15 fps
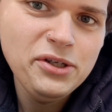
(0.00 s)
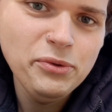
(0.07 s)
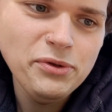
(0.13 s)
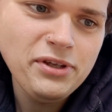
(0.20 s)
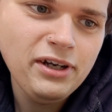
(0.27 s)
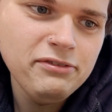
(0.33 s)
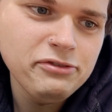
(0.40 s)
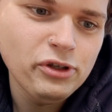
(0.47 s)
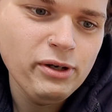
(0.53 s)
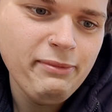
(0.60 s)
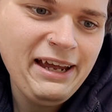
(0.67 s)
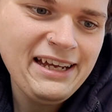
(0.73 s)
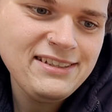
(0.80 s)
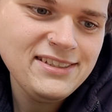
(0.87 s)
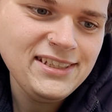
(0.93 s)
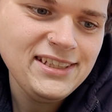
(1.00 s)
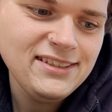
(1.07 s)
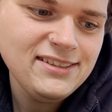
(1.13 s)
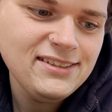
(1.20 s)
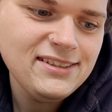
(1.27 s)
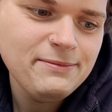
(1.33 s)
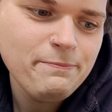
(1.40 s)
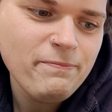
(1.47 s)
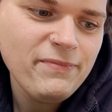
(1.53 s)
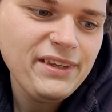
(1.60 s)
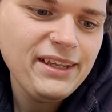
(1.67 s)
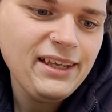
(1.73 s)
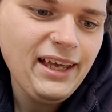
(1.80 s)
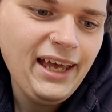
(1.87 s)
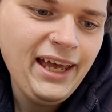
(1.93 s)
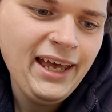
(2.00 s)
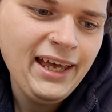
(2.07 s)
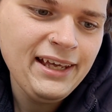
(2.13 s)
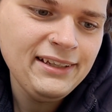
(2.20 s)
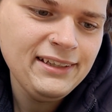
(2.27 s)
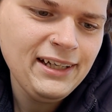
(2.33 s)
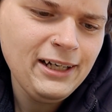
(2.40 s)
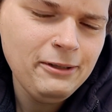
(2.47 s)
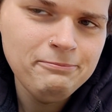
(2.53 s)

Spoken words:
with all 4 magazines, and